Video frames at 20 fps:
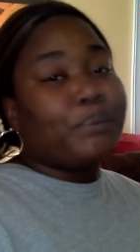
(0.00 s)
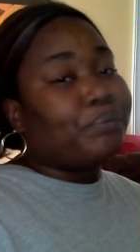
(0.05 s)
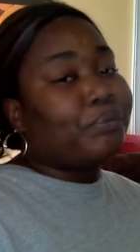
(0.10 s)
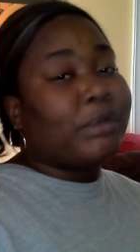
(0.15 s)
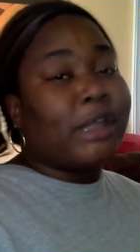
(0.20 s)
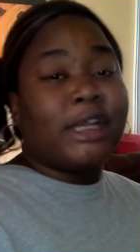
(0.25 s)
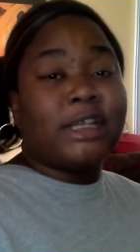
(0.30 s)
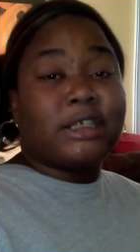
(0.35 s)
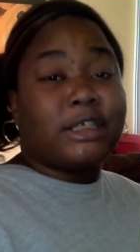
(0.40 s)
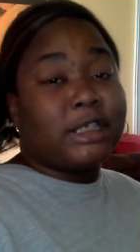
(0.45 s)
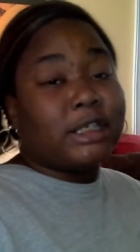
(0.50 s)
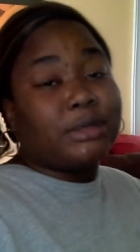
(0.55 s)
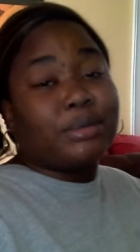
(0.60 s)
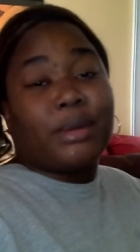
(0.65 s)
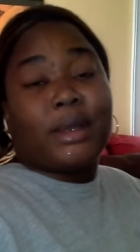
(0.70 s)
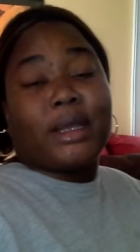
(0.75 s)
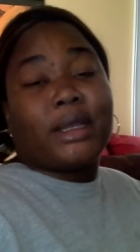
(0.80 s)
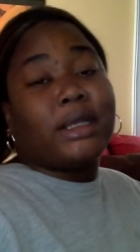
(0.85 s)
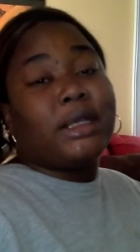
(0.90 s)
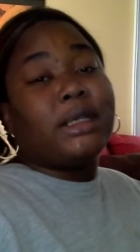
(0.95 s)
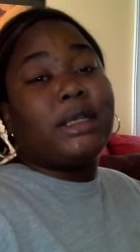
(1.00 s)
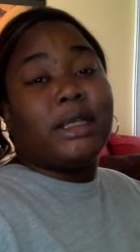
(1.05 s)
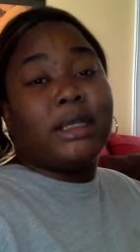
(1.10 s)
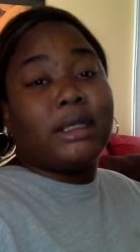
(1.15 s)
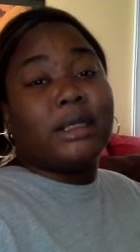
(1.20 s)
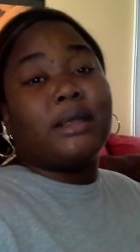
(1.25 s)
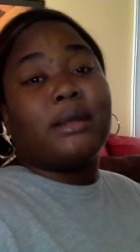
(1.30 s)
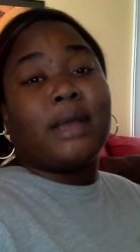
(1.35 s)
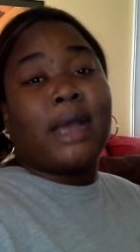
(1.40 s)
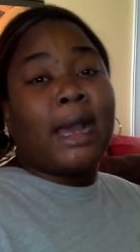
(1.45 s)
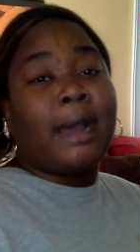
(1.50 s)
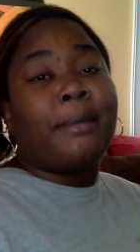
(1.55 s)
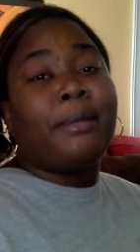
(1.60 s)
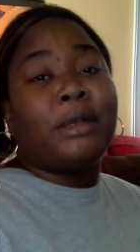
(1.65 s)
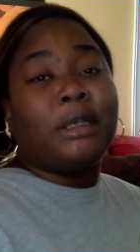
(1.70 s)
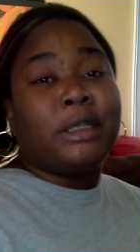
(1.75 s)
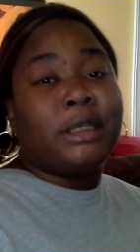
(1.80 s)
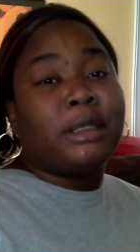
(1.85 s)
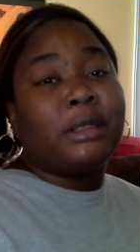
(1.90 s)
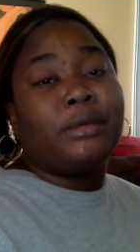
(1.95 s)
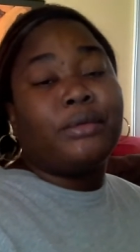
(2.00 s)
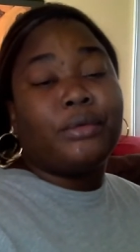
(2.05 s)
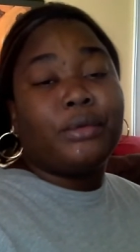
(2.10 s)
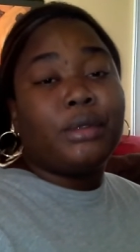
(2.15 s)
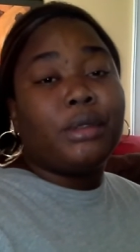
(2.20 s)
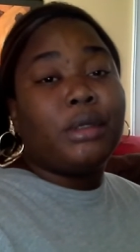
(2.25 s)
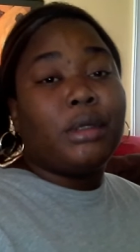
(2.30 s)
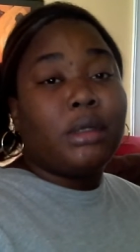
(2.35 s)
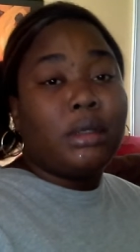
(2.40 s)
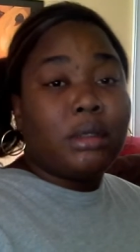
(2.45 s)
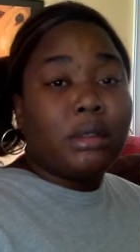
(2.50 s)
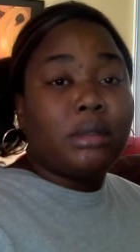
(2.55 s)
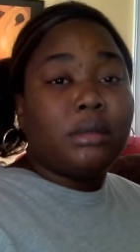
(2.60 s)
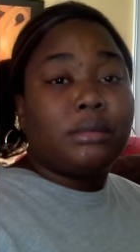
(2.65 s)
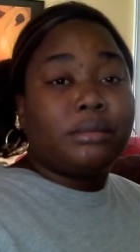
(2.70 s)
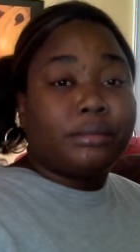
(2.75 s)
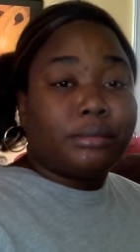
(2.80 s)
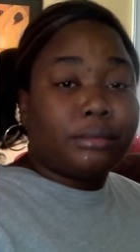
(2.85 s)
that's, that's the way he found he his peace. I believe. Yeah.